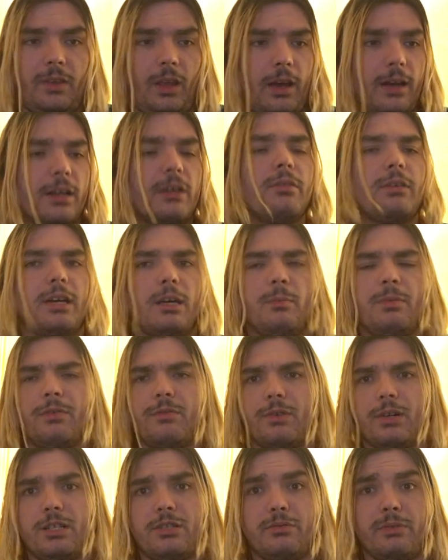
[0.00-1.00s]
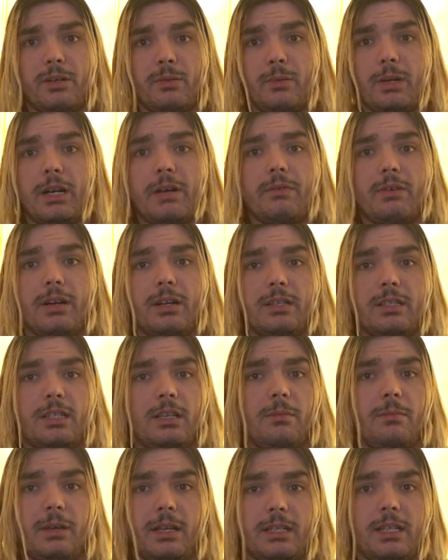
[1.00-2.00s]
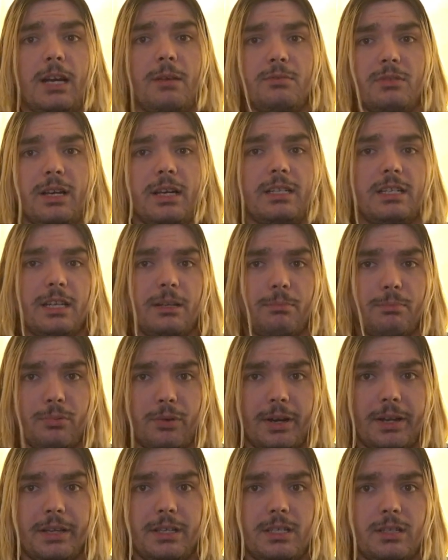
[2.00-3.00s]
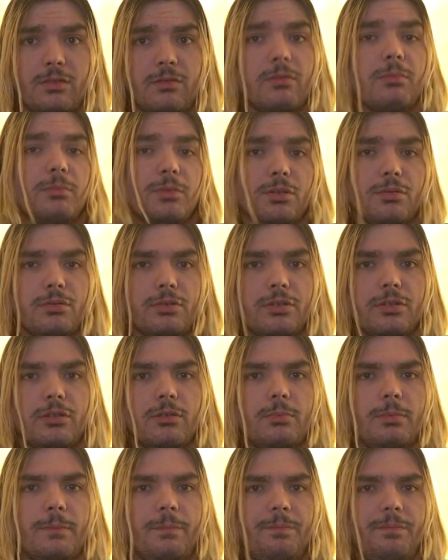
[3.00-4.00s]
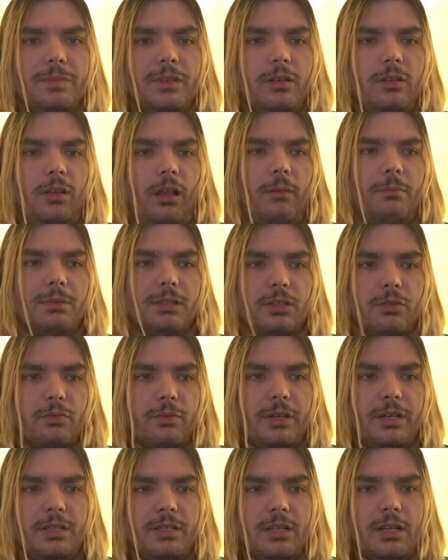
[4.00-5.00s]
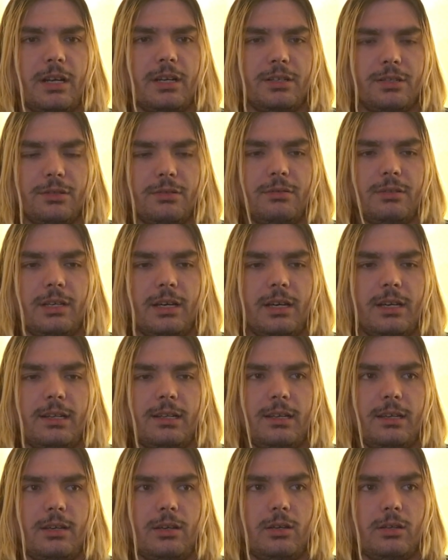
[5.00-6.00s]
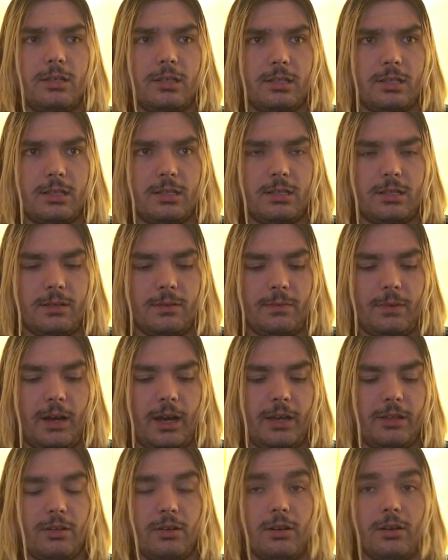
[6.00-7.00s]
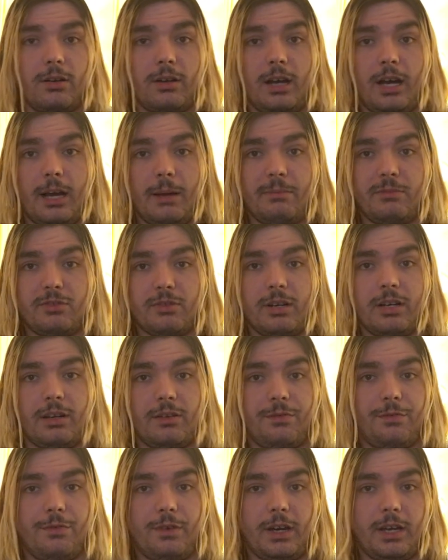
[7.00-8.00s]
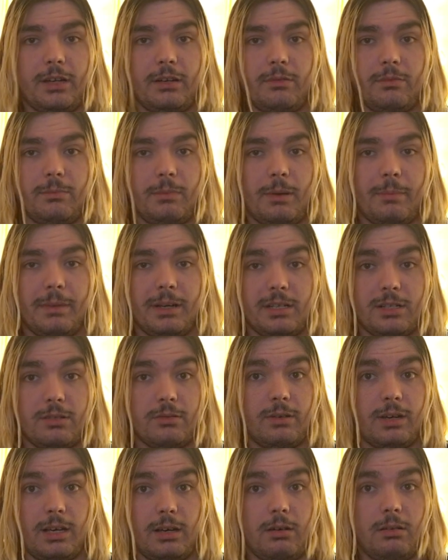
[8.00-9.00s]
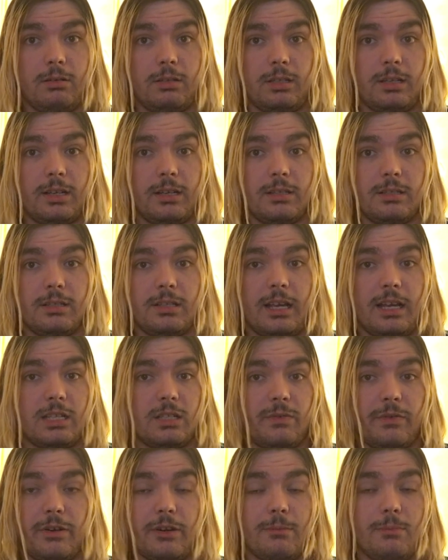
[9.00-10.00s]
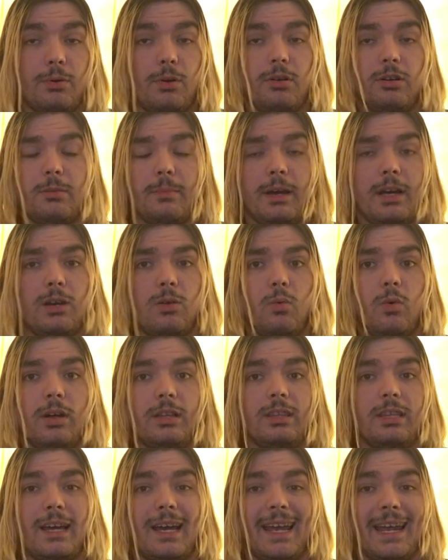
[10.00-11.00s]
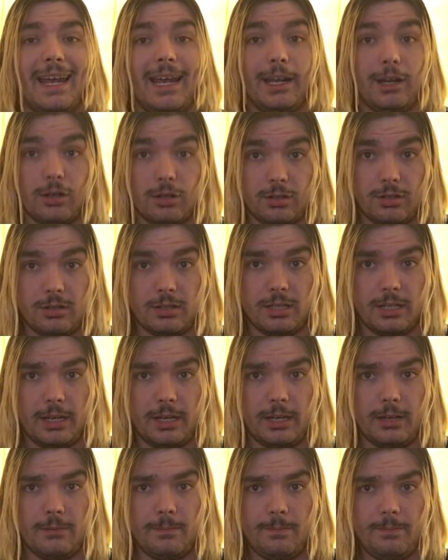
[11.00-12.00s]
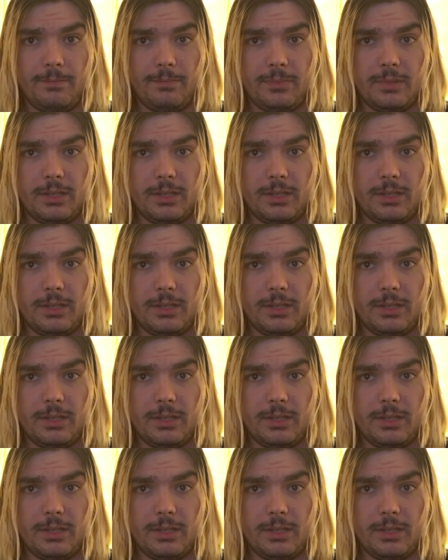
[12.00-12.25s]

I know it can be frustrating whenever some at times I take breaks from YouTube but the reason I do that is either I'm trying to fight my mental health because that's very important no matter what the haters are saying.